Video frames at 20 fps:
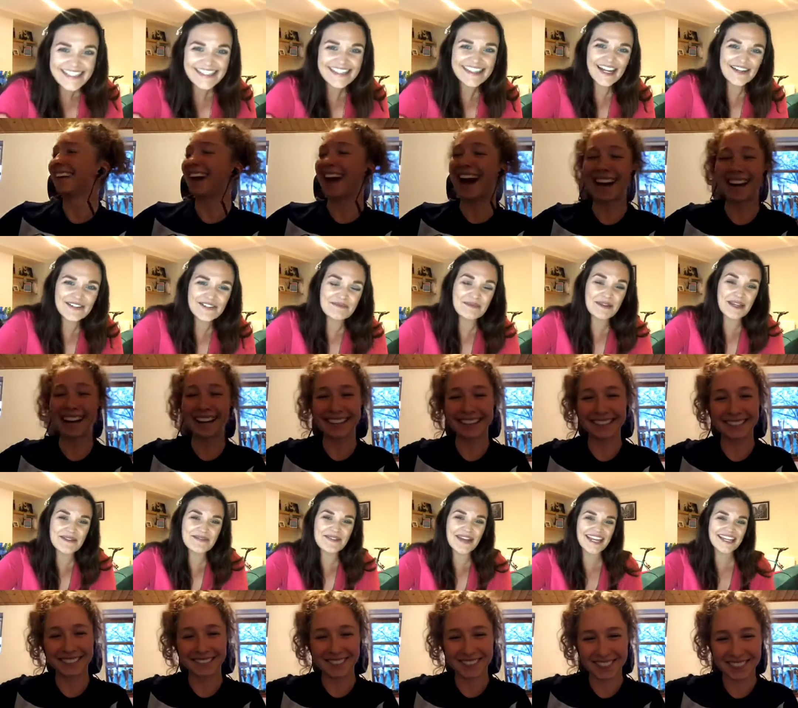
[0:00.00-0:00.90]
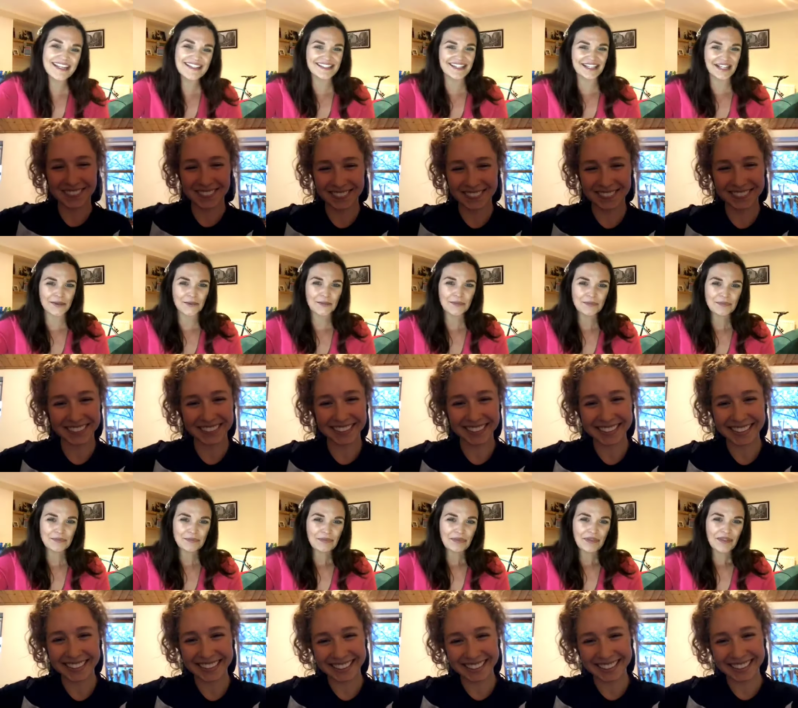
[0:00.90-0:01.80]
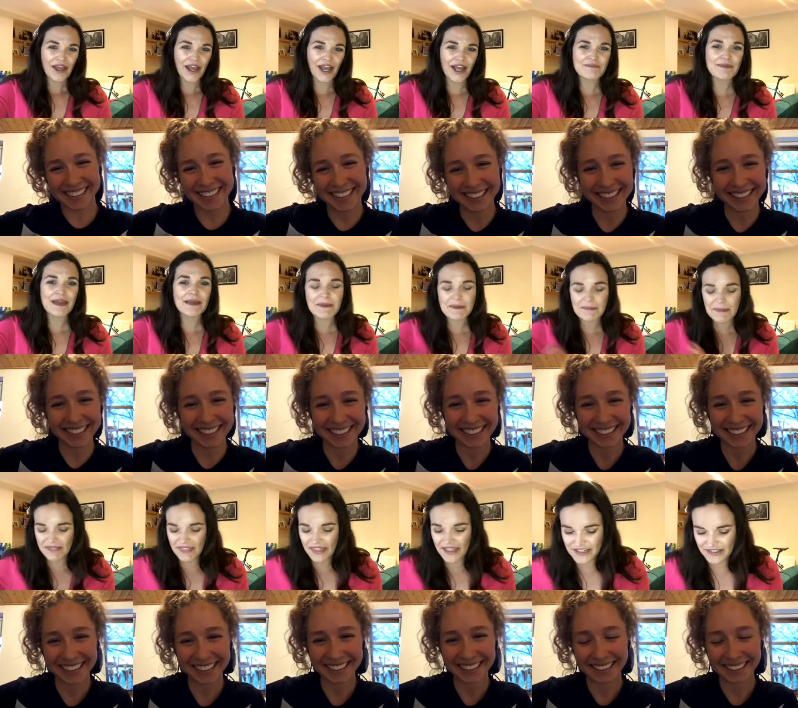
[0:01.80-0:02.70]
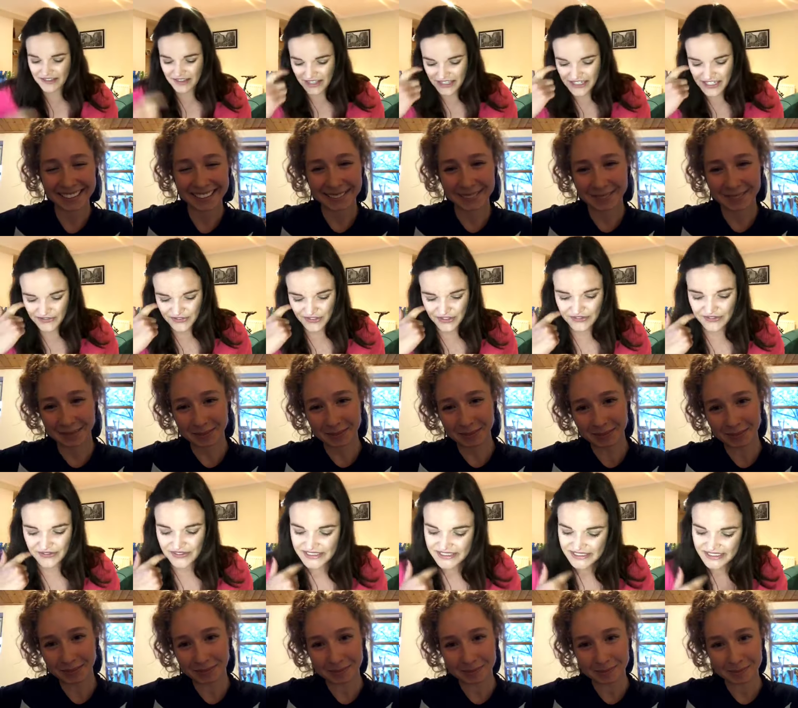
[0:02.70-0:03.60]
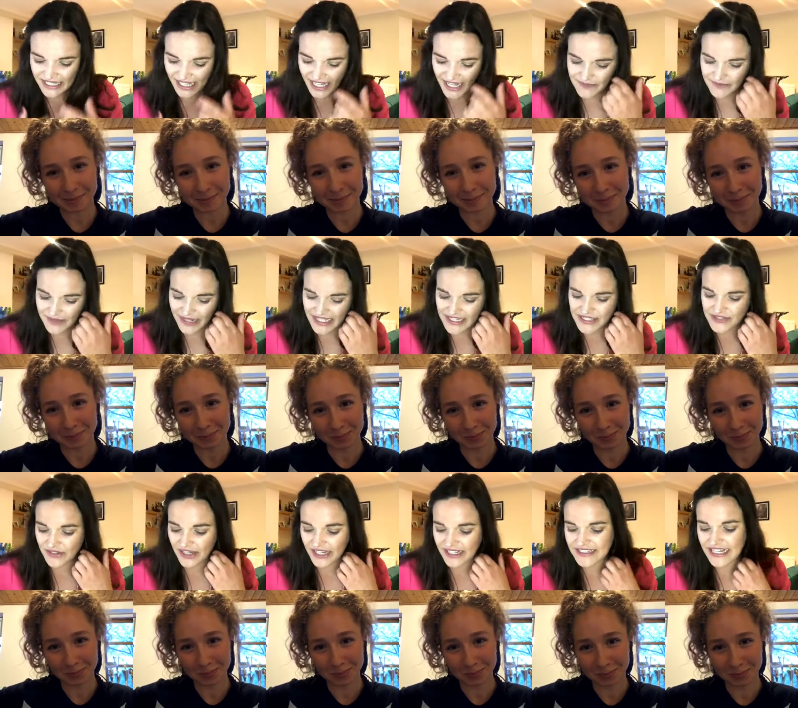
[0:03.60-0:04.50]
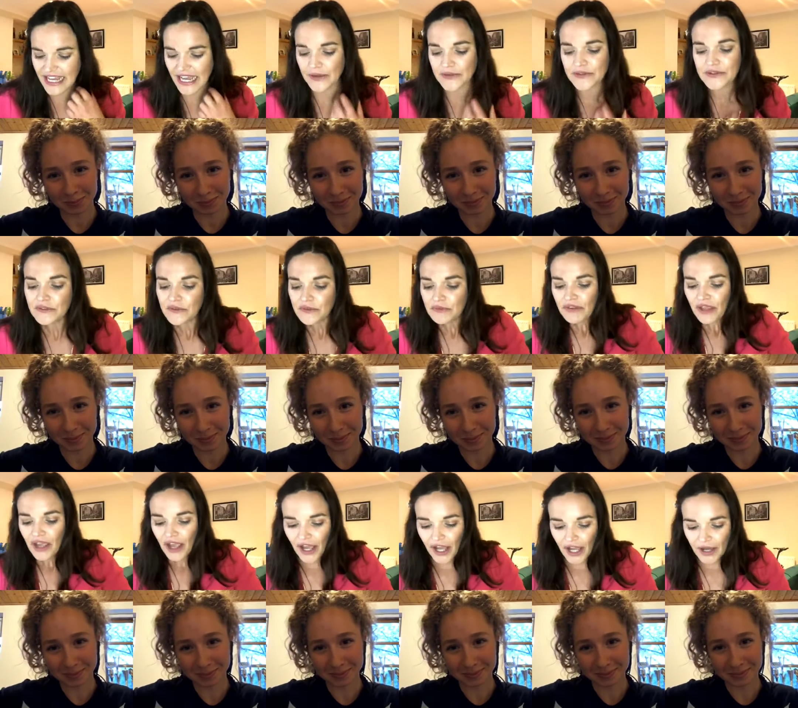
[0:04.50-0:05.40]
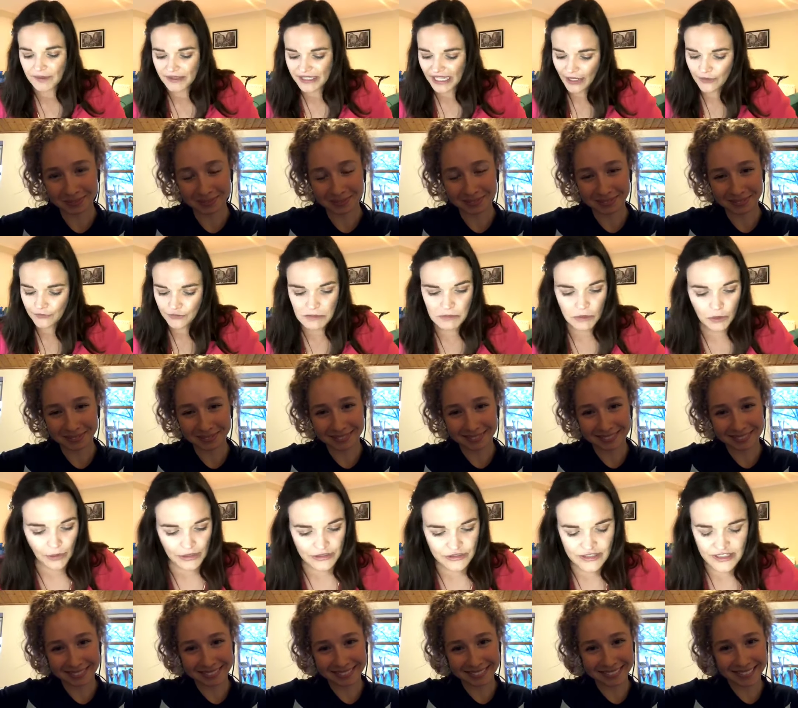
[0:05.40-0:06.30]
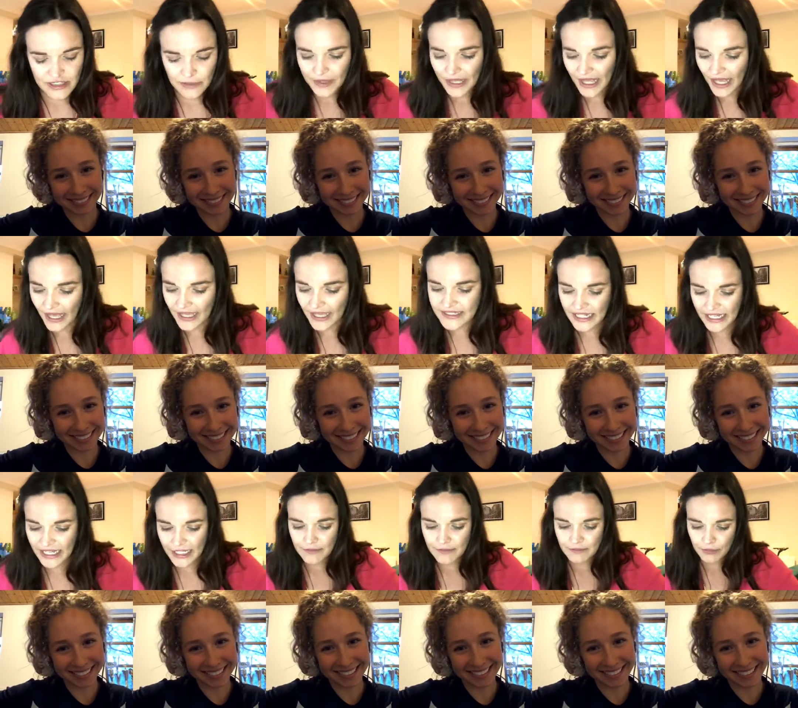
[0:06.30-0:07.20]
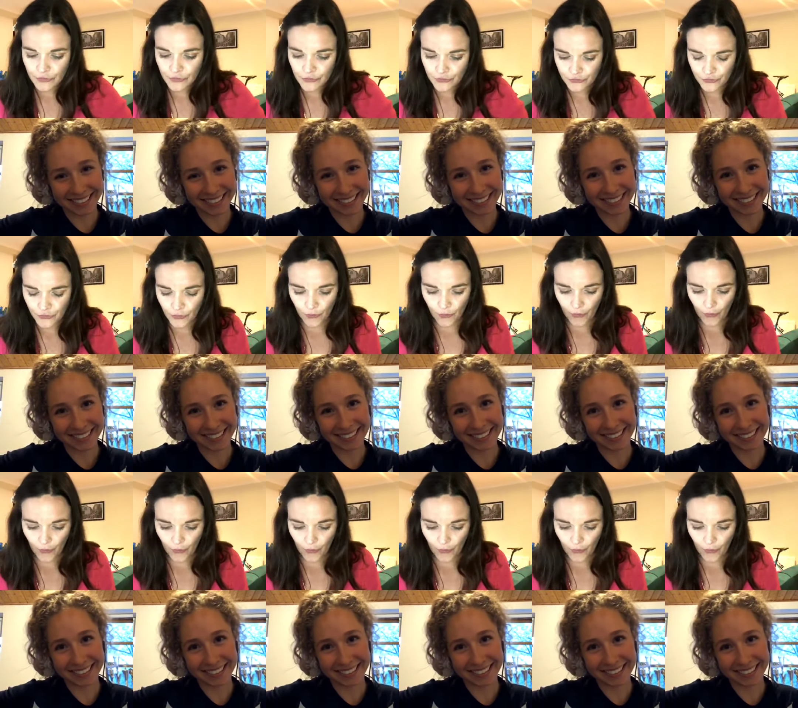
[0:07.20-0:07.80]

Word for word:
Speaker 1: That would be amazing. Maybe by the end of the interview, let's find out. Okay, a few more questions that we had in before.